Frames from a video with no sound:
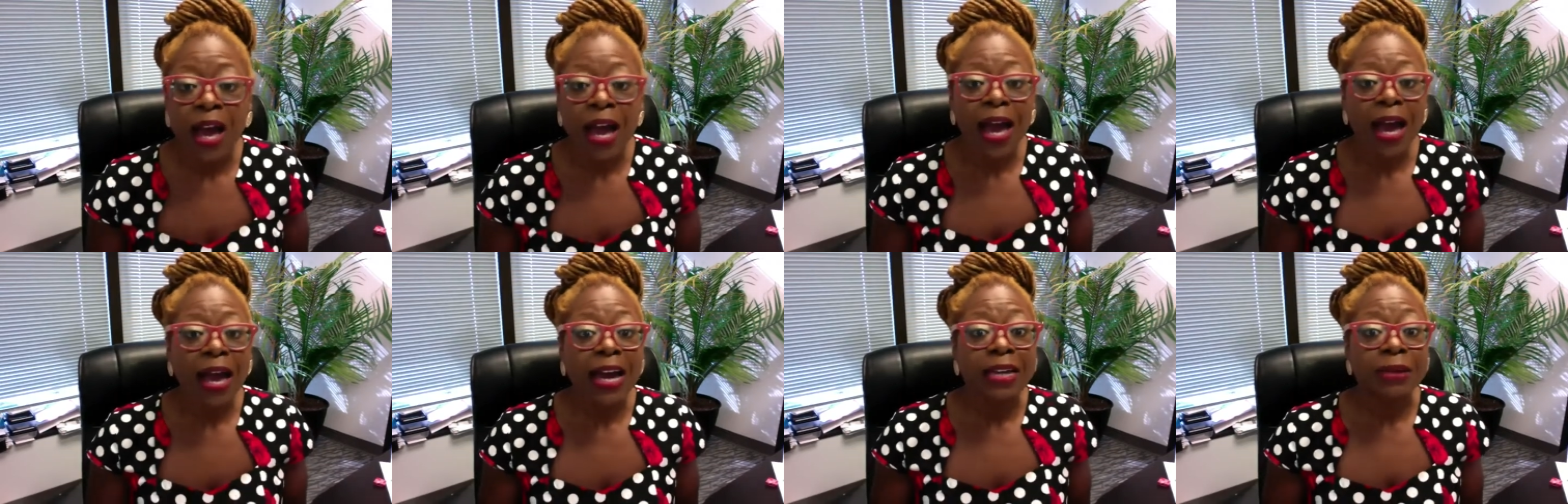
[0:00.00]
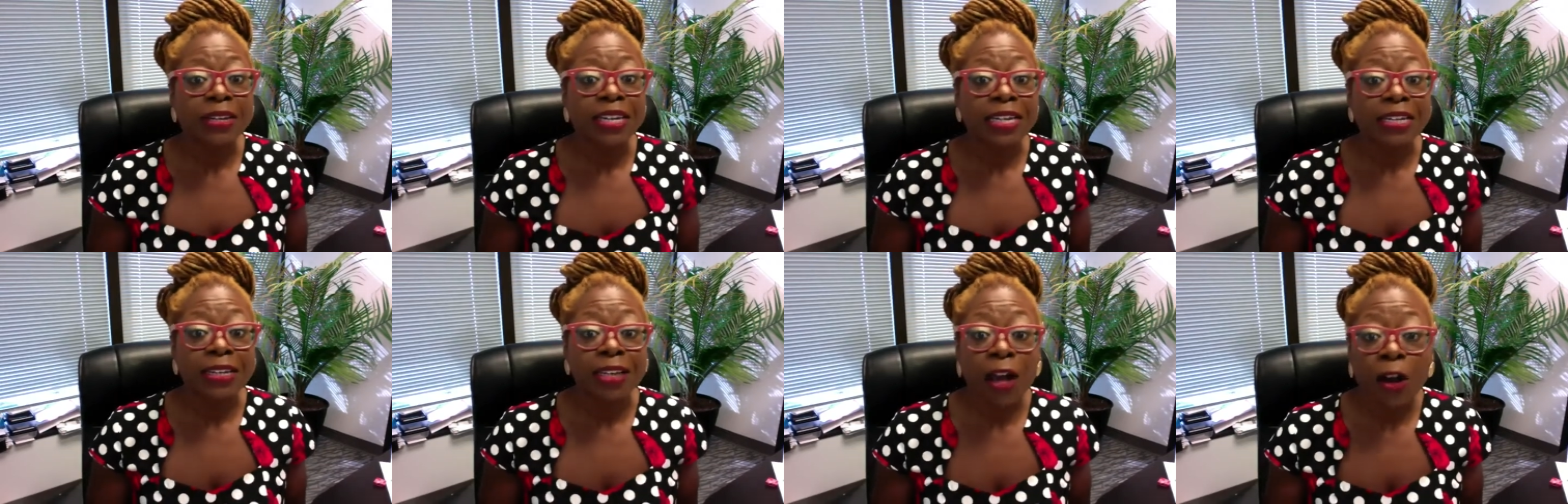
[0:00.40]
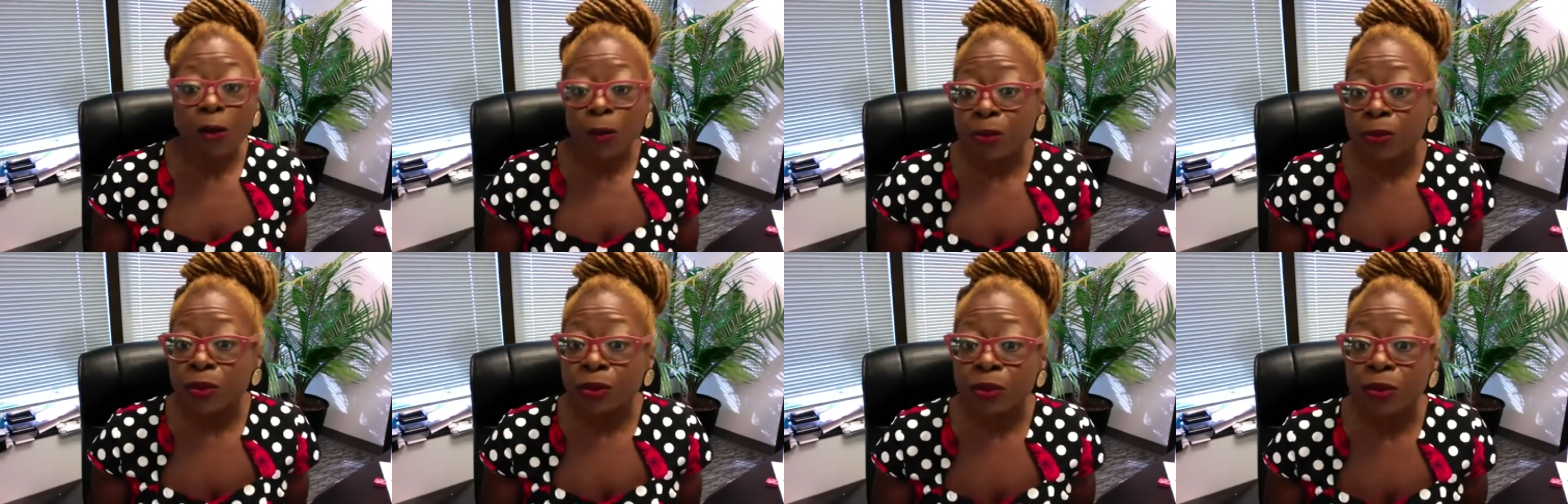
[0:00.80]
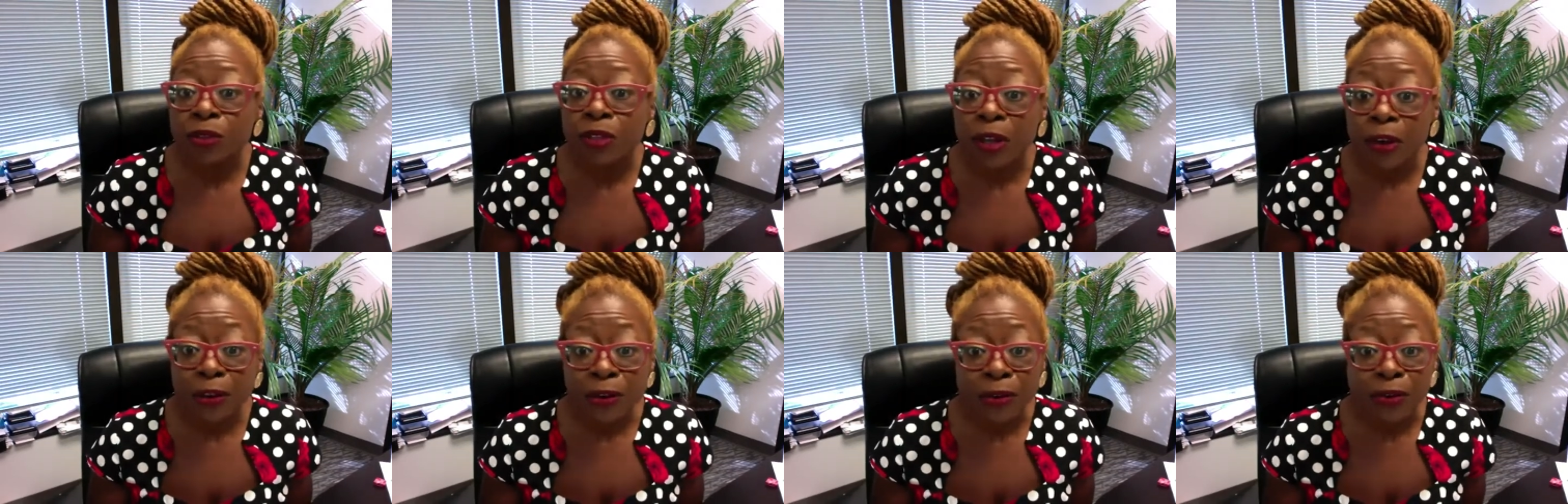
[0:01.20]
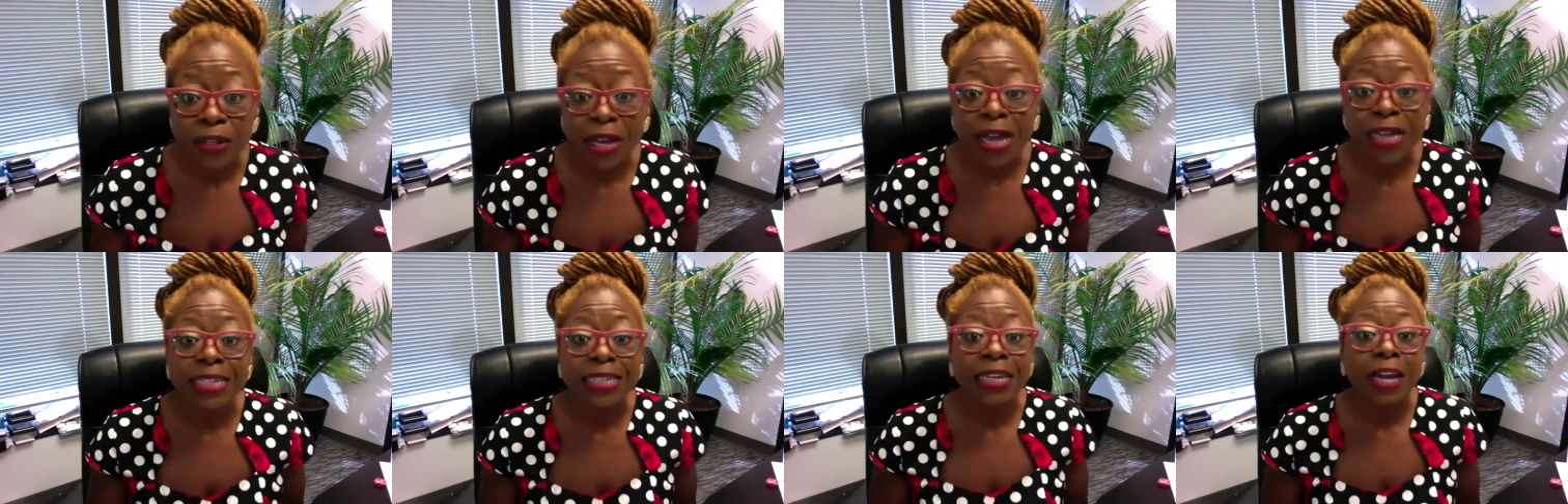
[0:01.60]
I can help you learn. I
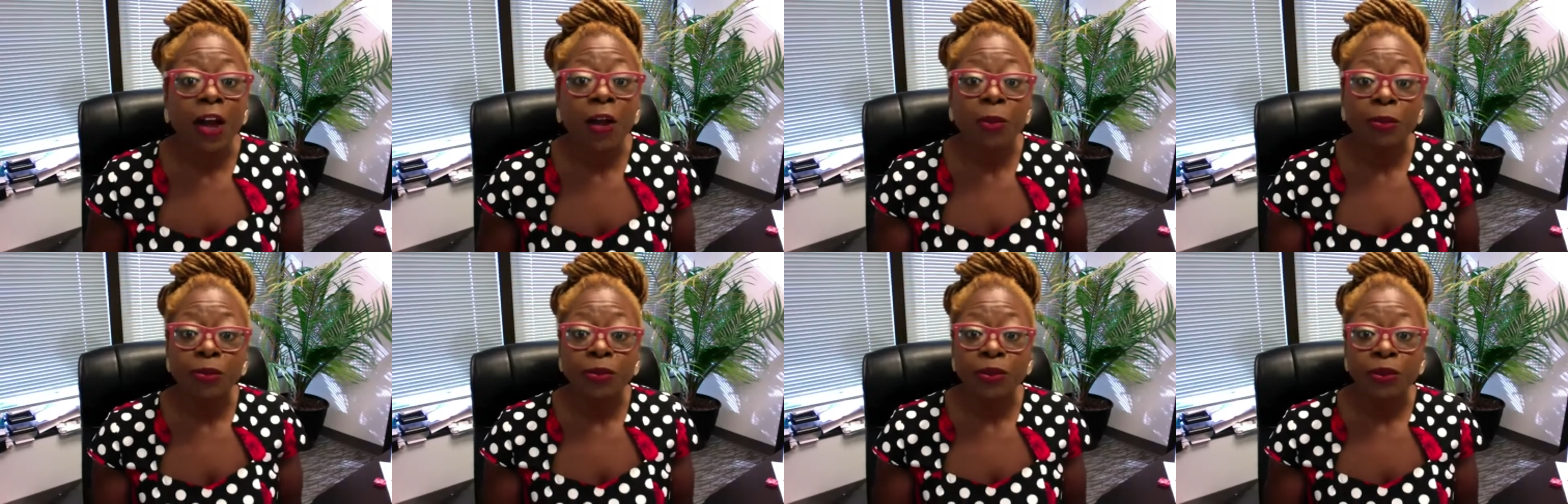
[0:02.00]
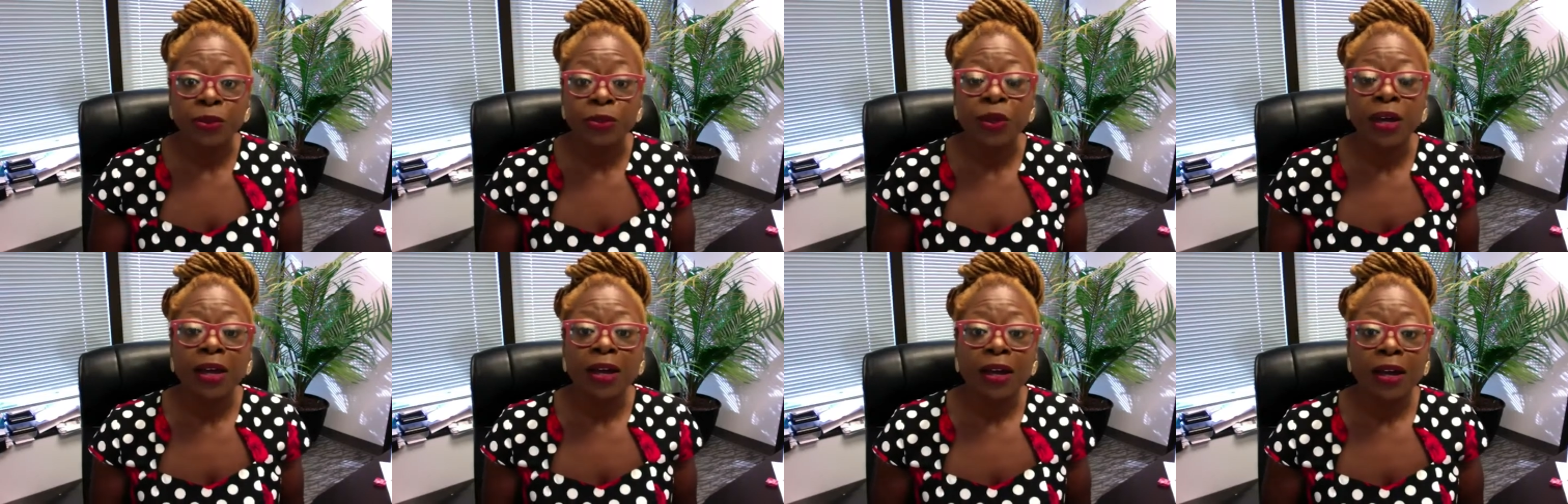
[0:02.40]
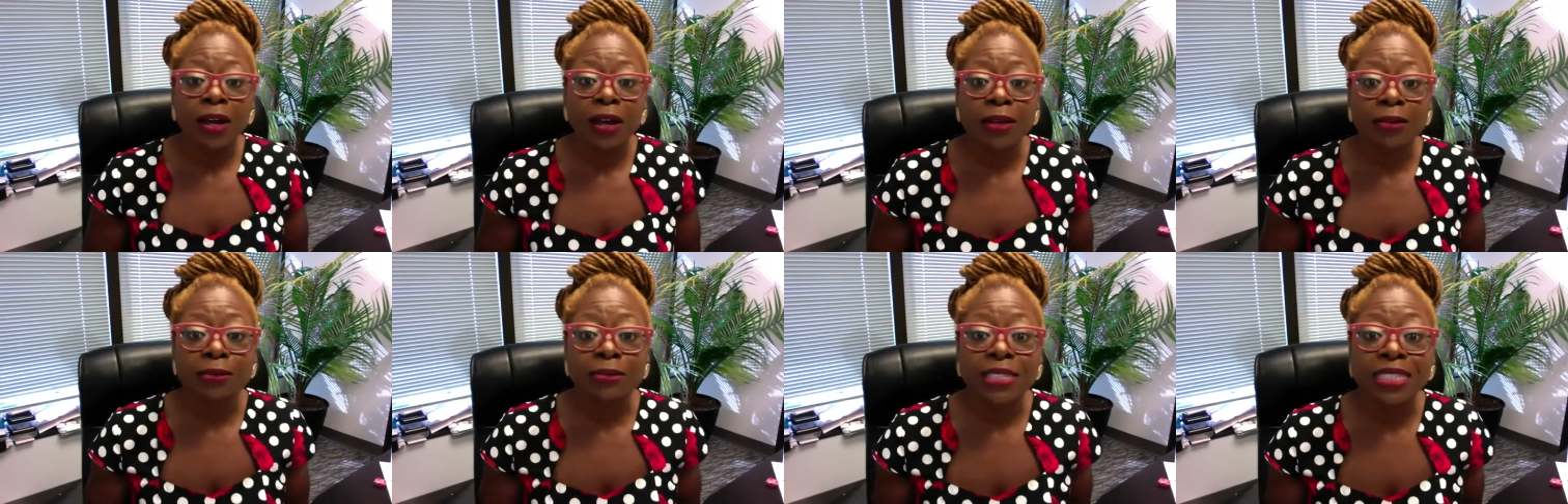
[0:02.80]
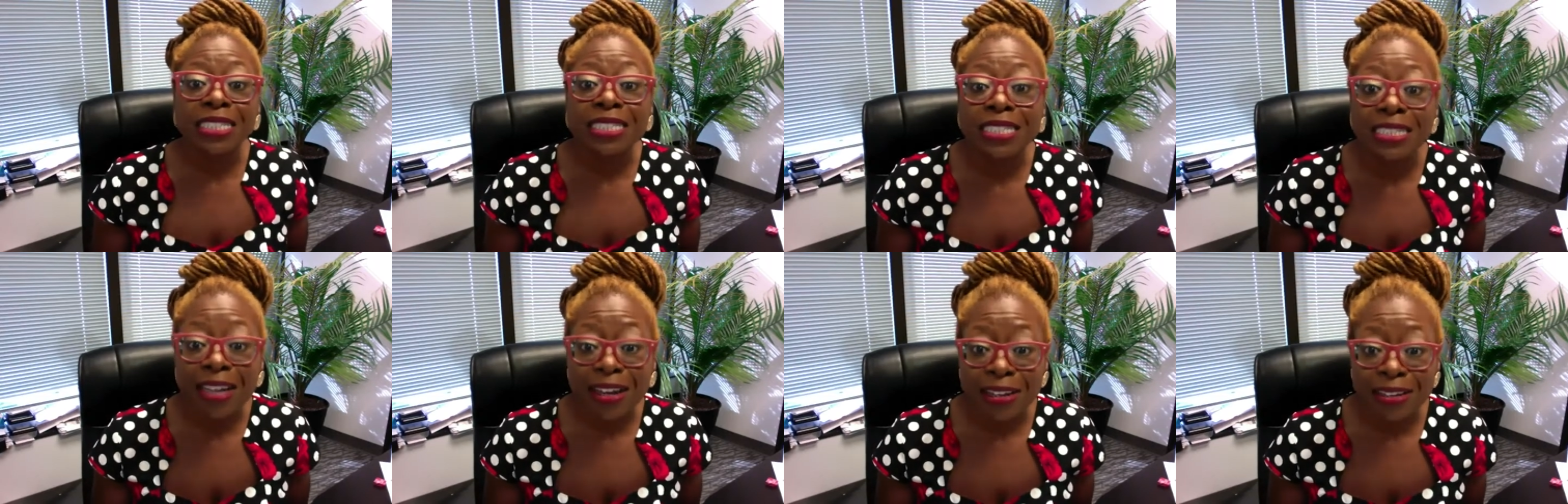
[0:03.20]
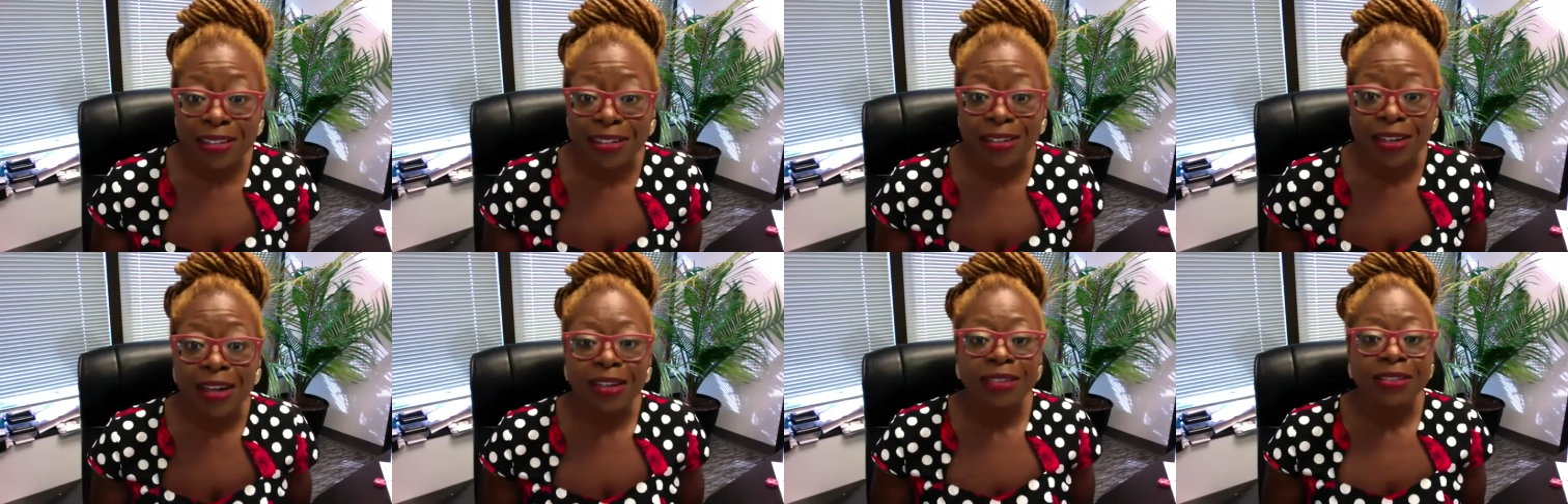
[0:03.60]
can help you um, study.